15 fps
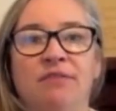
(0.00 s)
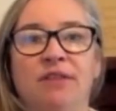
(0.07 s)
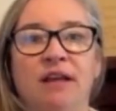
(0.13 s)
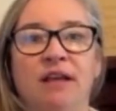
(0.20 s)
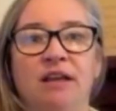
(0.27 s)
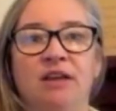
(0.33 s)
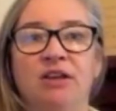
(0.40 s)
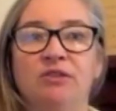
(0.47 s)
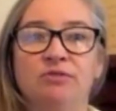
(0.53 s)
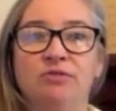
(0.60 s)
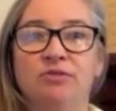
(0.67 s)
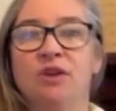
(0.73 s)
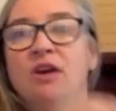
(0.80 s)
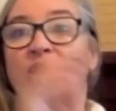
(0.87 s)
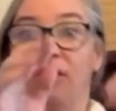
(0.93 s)
that I can
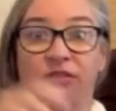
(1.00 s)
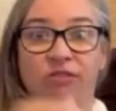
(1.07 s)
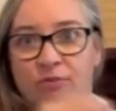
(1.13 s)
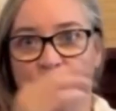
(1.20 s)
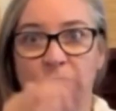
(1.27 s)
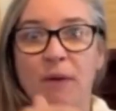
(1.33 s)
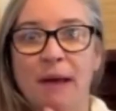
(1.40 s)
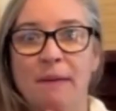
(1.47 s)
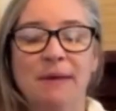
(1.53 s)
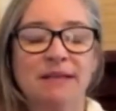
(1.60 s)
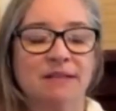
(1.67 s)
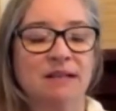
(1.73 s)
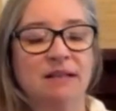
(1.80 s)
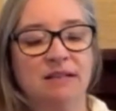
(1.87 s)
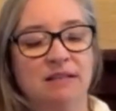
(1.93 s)
use through my
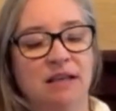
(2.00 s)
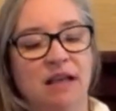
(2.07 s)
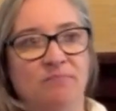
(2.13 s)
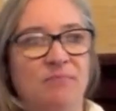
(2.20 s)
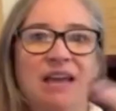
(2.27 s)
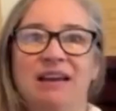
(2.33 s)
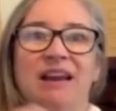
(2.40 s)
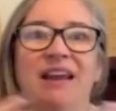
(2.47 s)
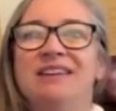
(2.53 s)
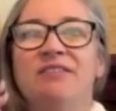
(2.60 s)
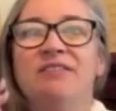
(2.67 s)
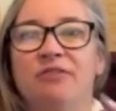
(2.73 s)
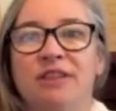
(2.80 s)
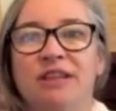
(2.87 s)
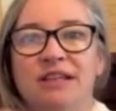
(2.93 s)
business and
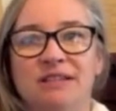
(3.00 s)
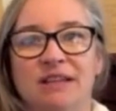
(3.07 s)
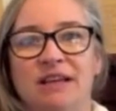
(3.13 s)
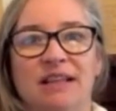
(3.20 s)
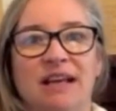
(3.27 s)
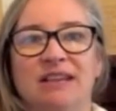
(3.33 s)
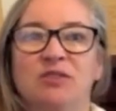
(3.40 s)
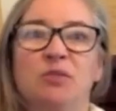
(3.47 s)
different things like that.